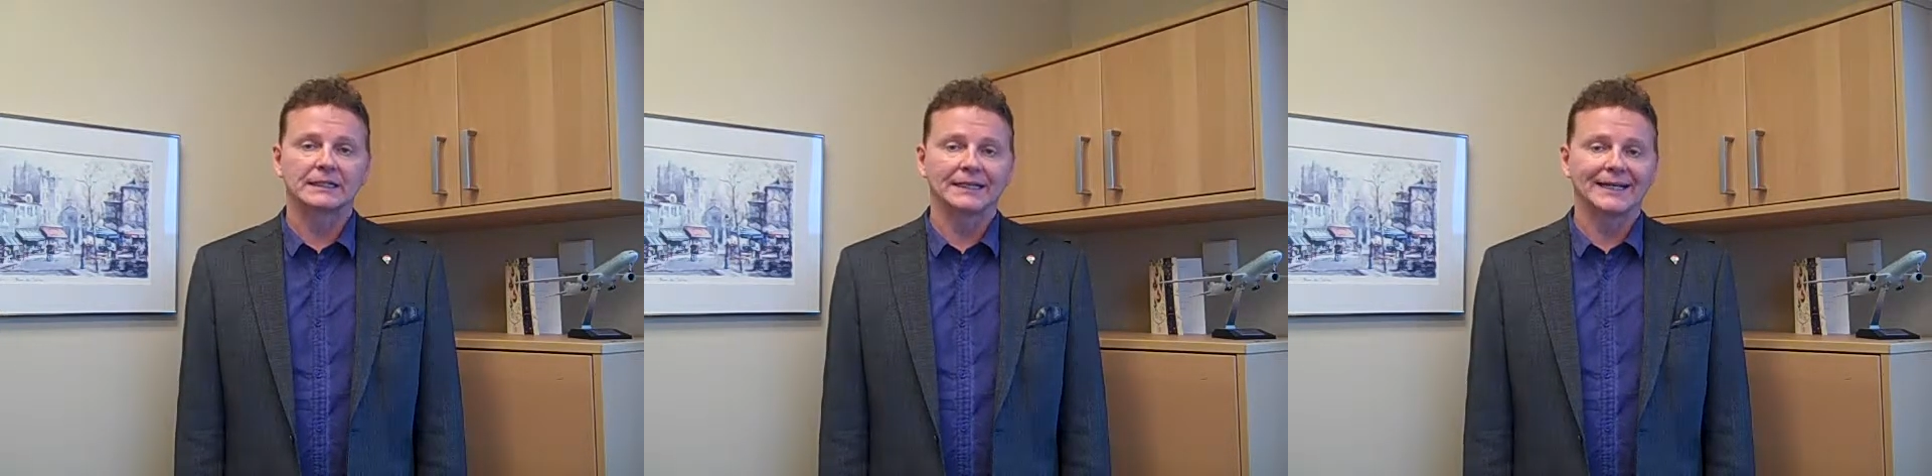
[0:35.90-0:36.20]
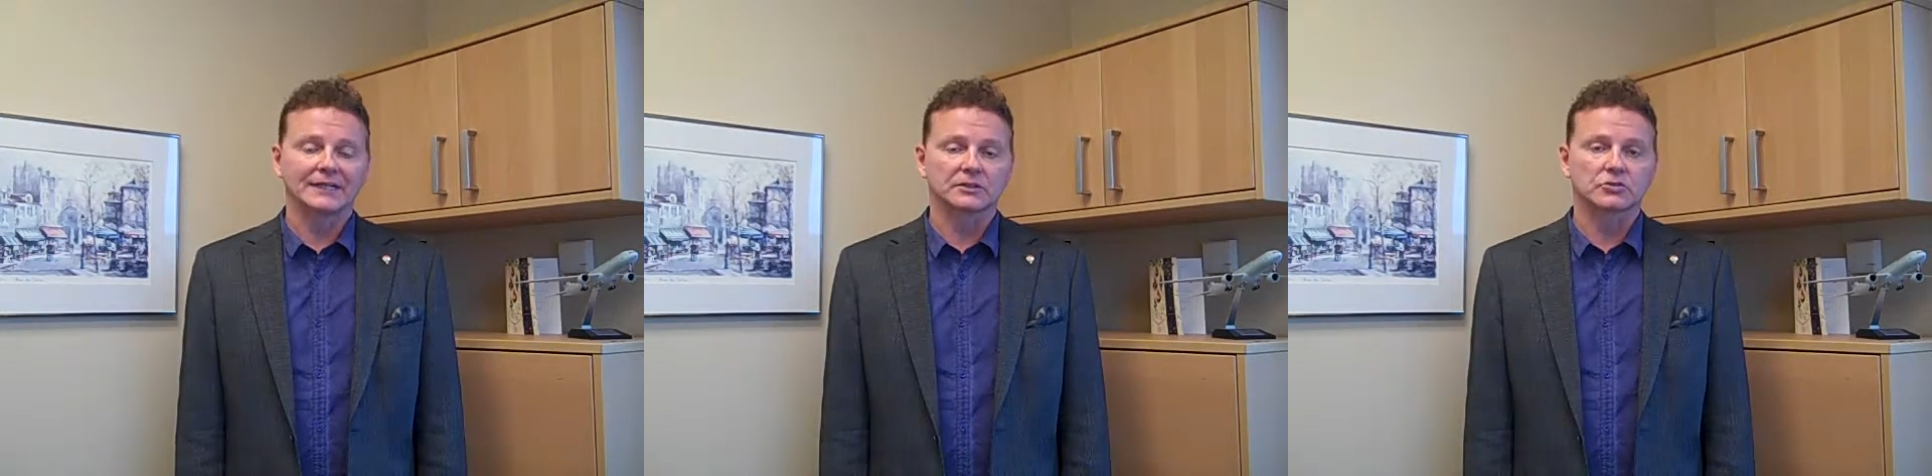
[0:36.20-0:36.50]

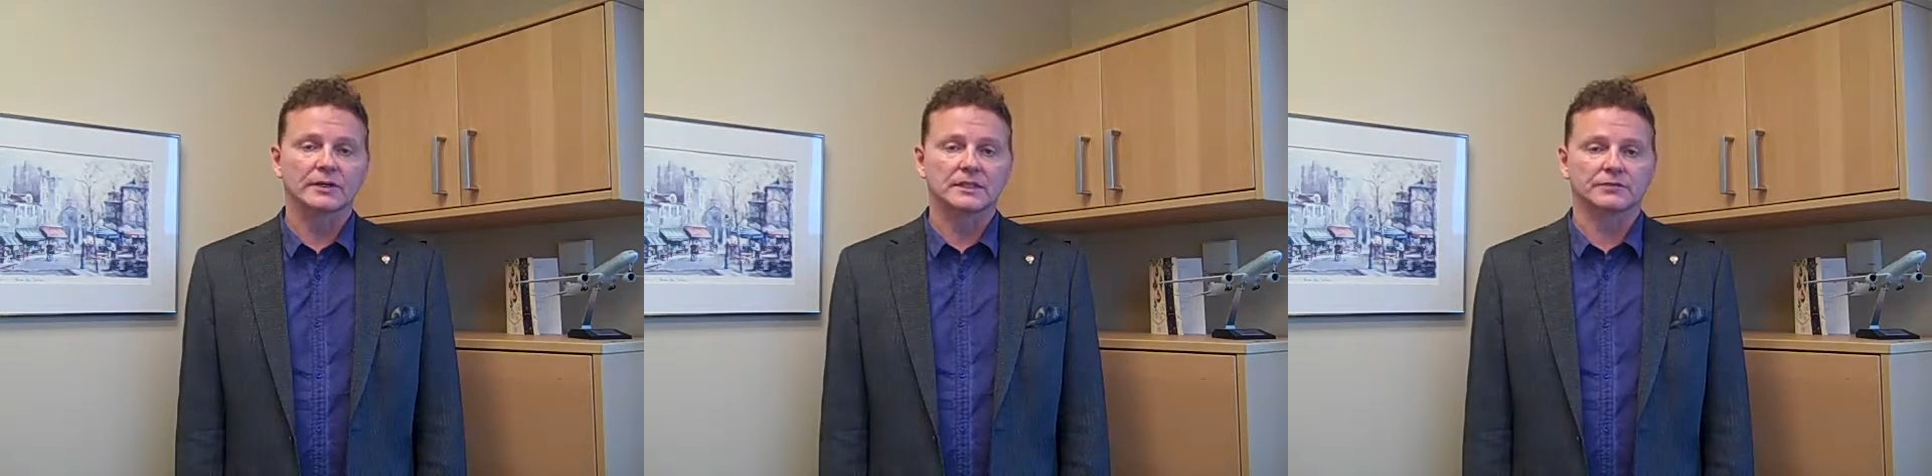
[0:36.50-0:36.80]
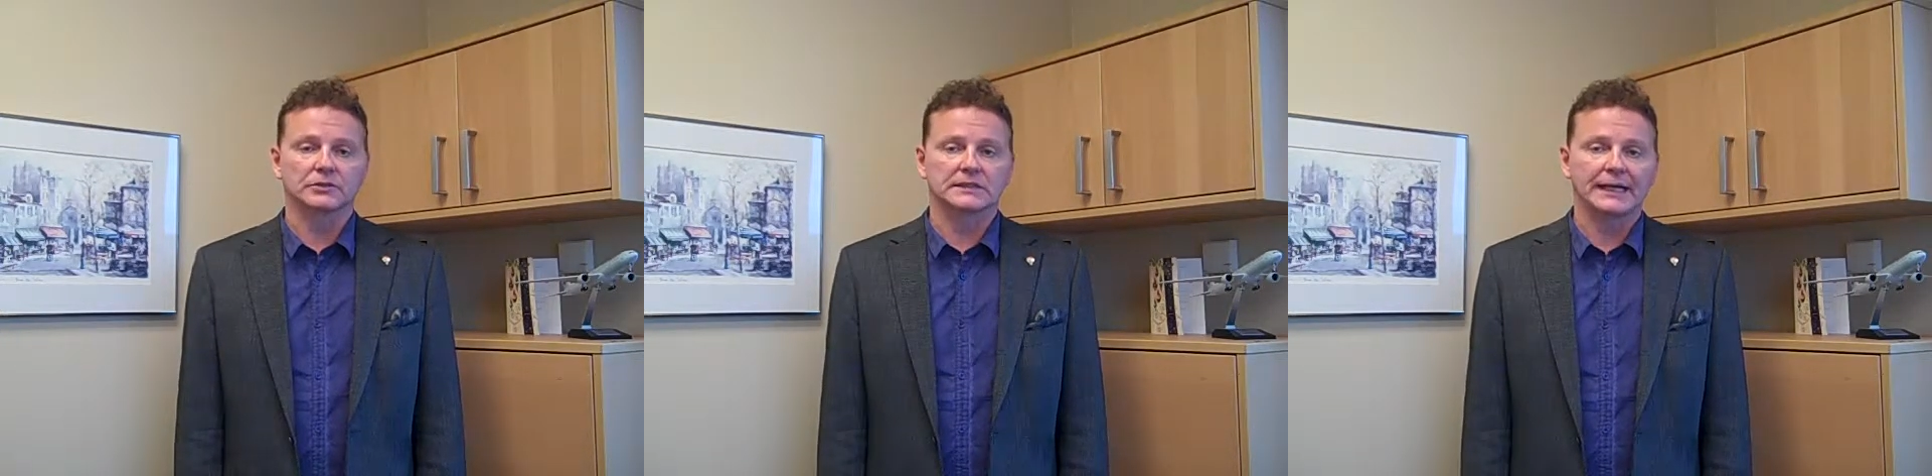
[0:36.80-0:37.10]
land
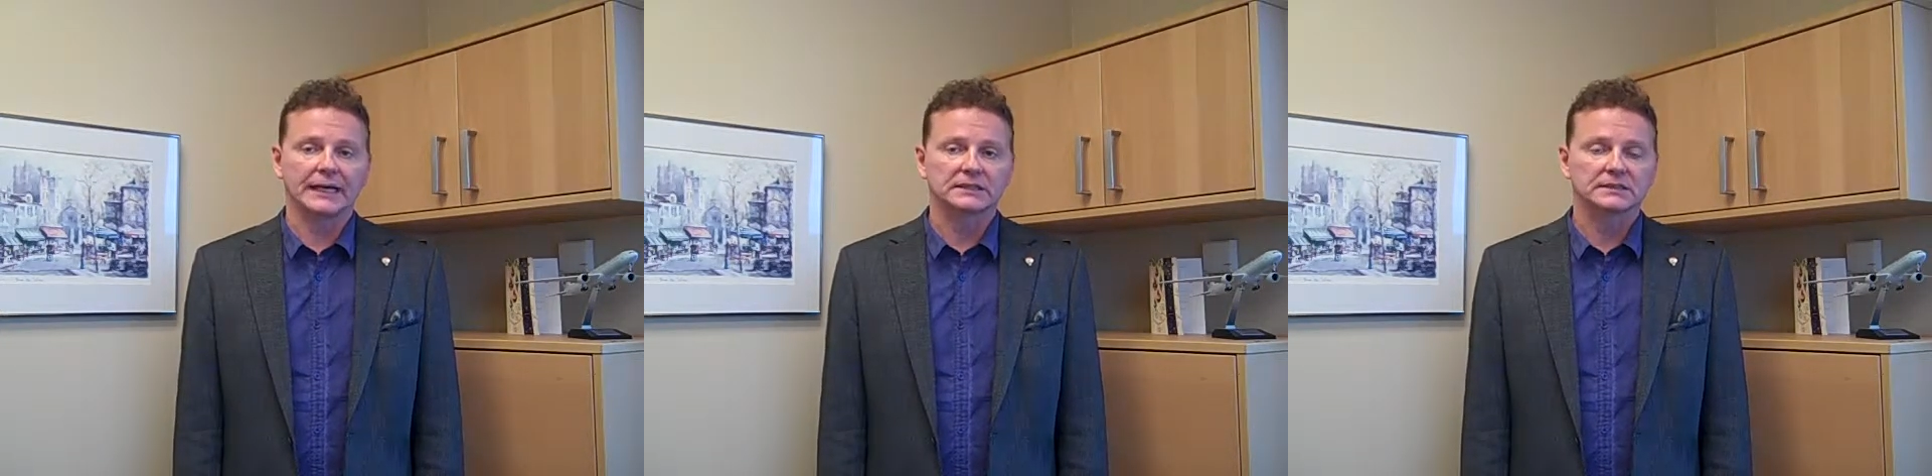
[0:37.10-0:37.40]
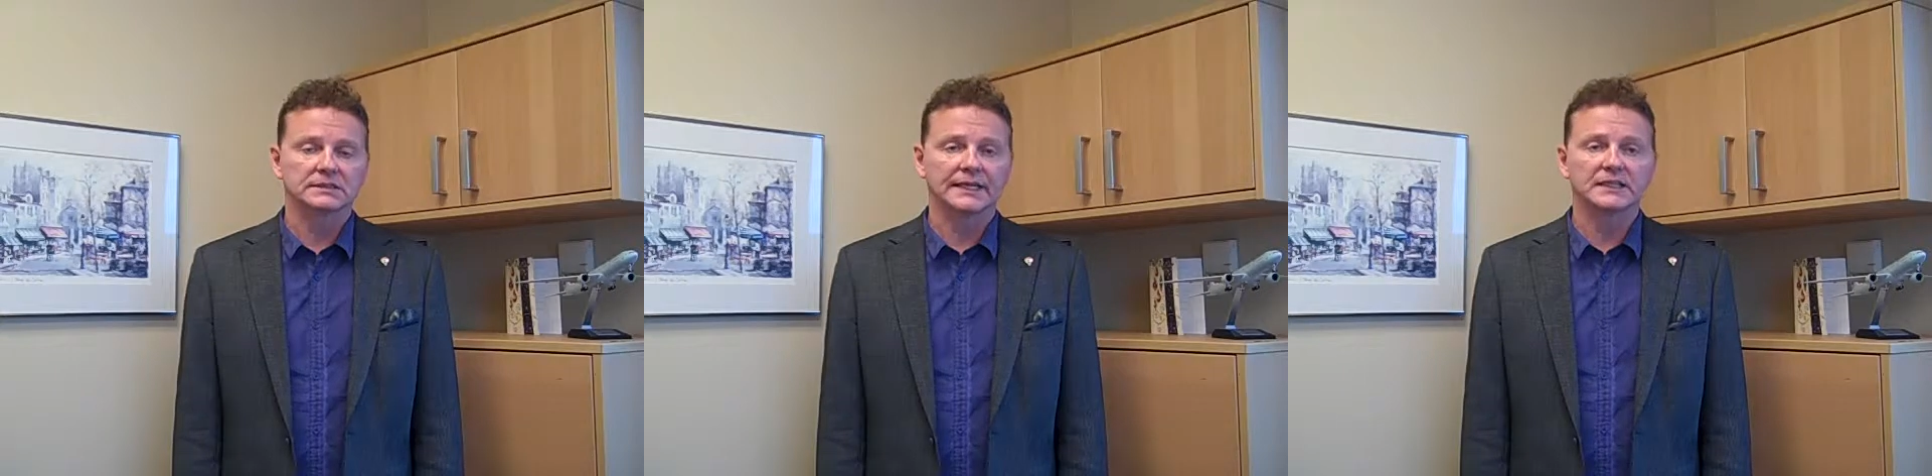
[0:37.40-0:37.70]
transfer
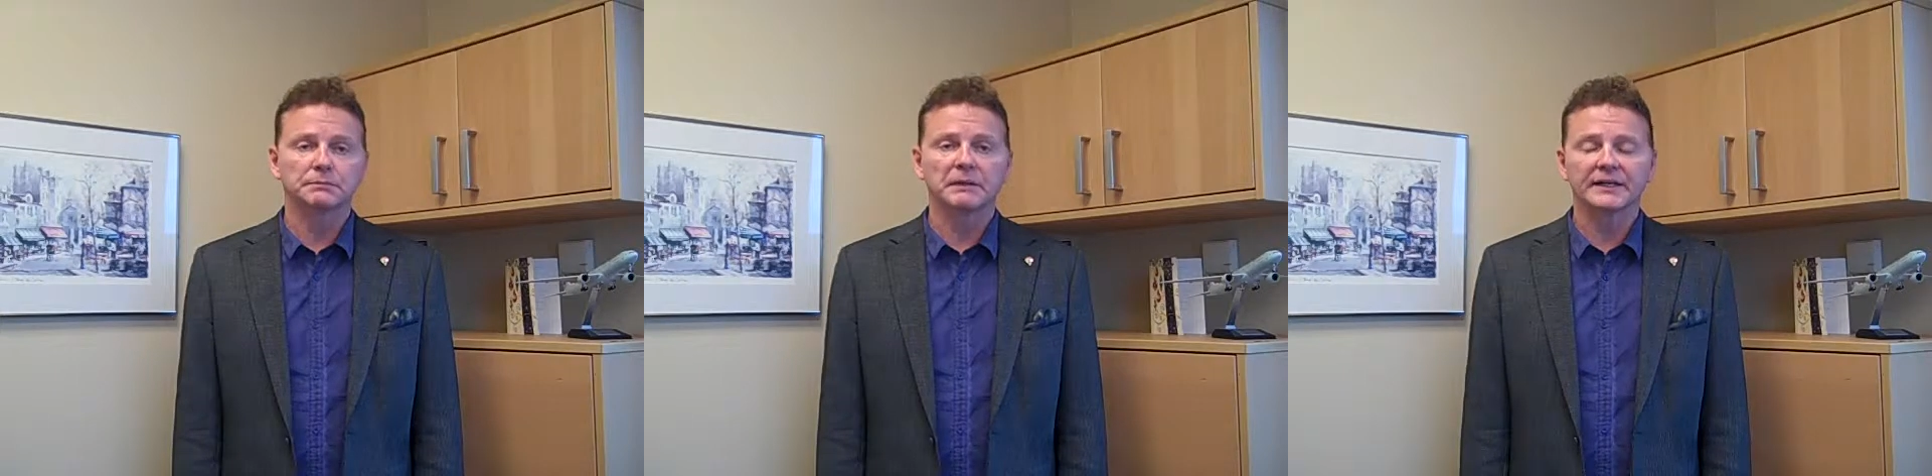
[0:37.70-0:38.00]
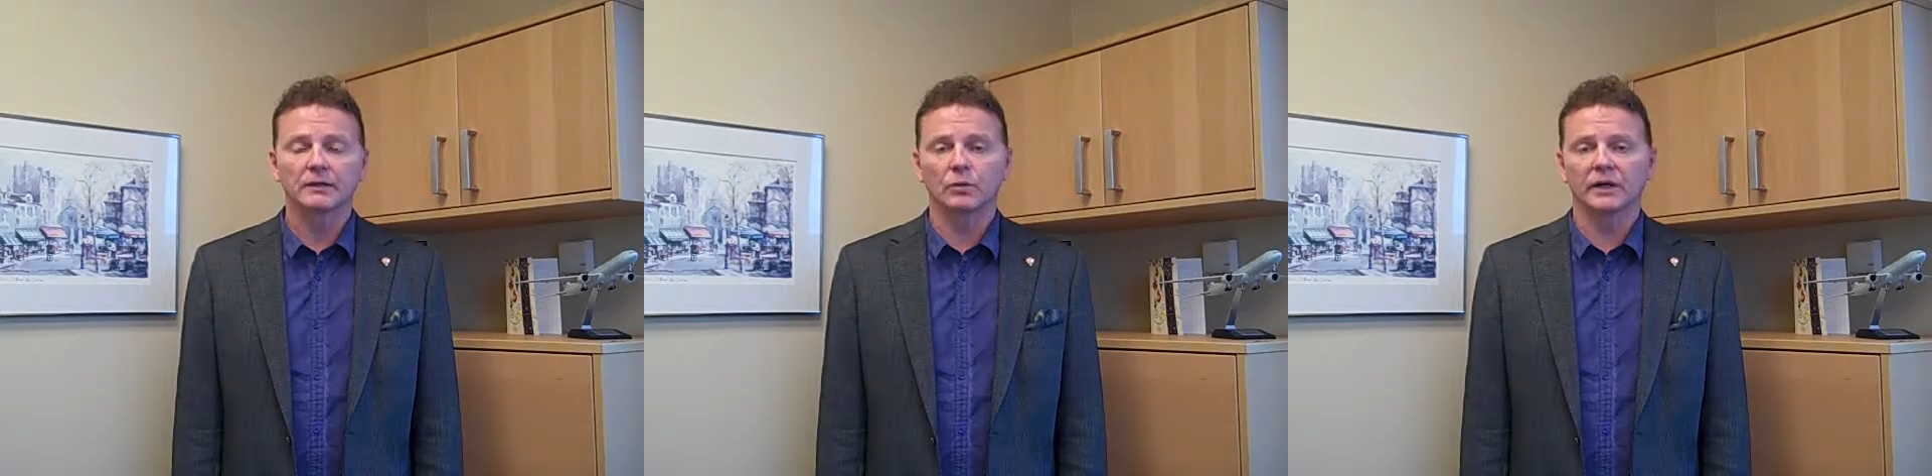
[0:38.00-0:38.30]
tax takes
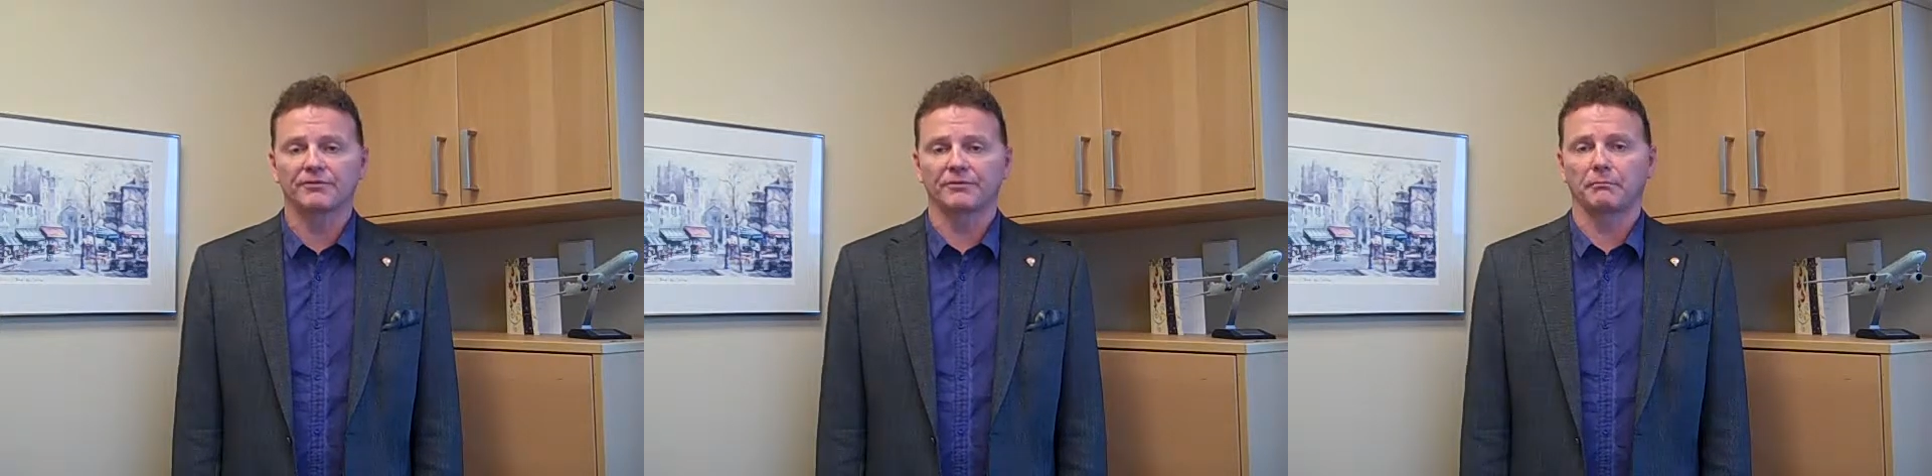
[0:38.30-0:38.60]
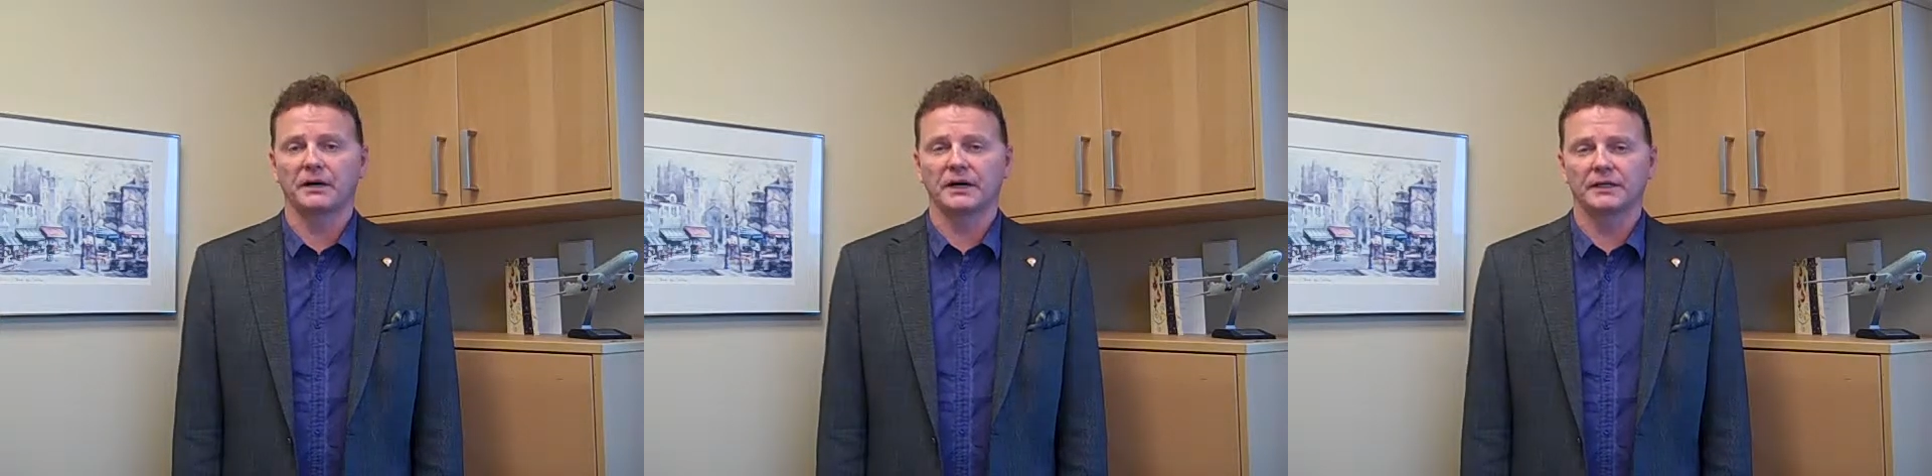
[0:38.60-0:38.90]
money away from
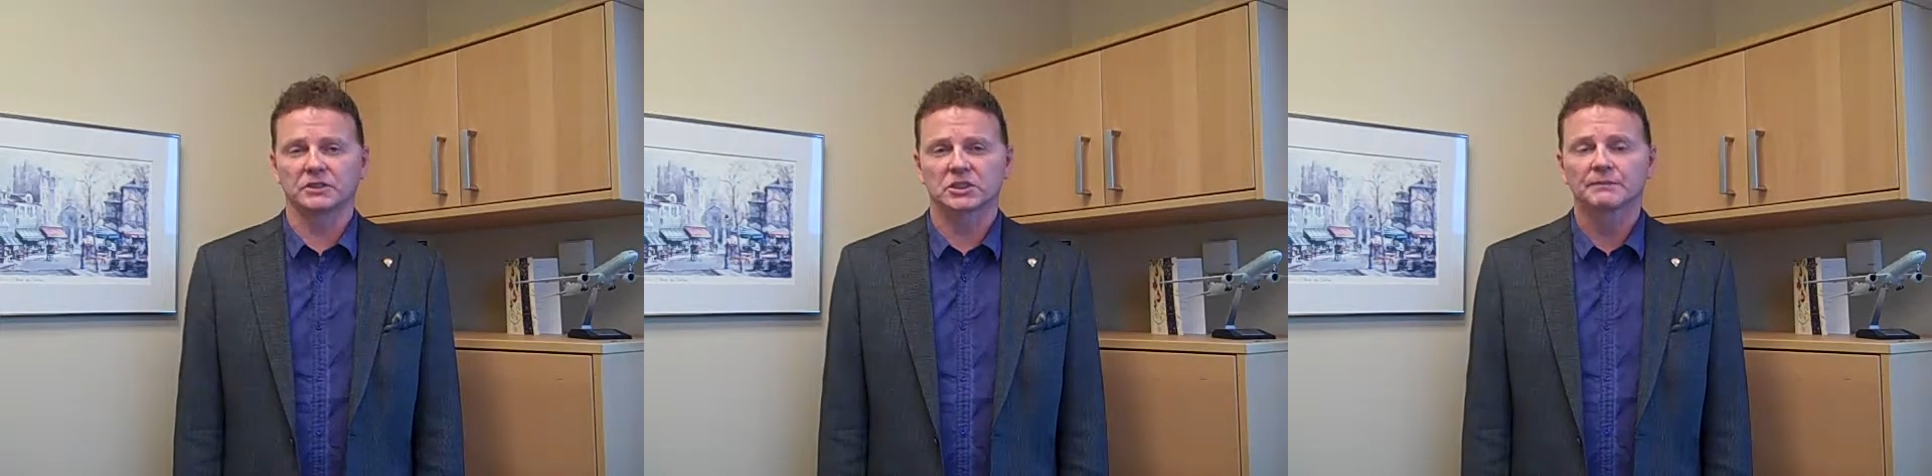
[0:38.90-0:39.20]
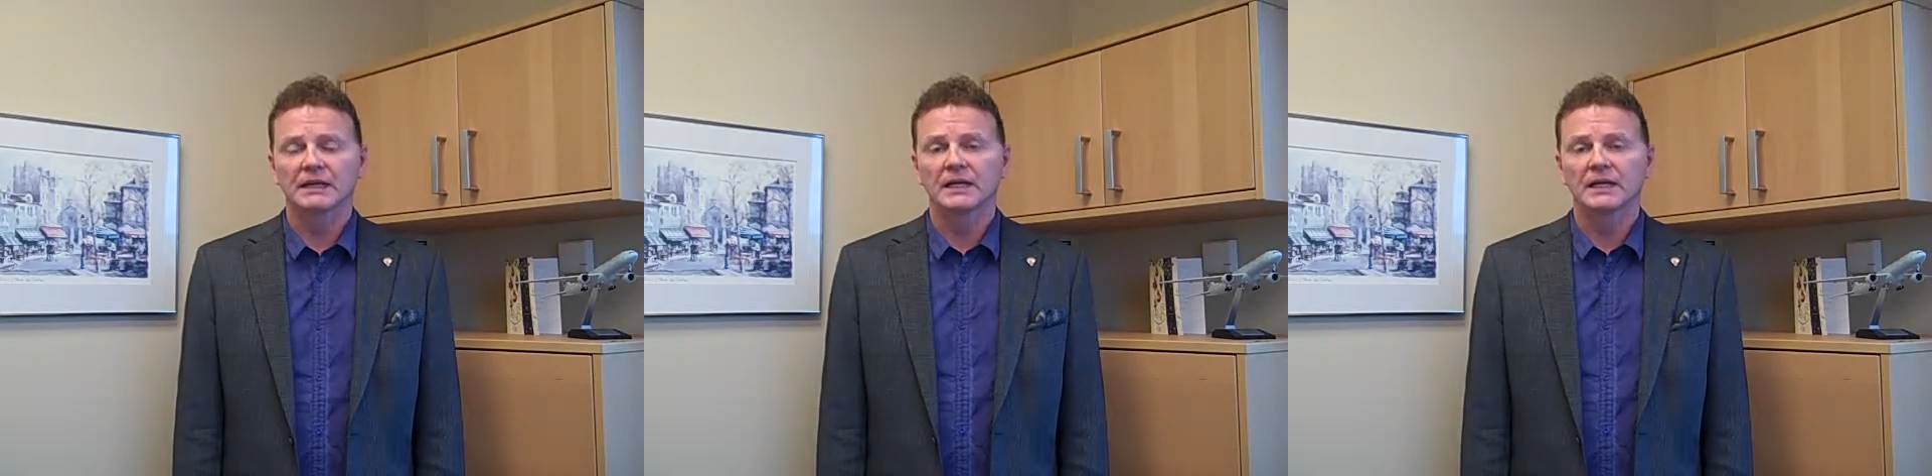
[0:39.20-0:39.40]
buyers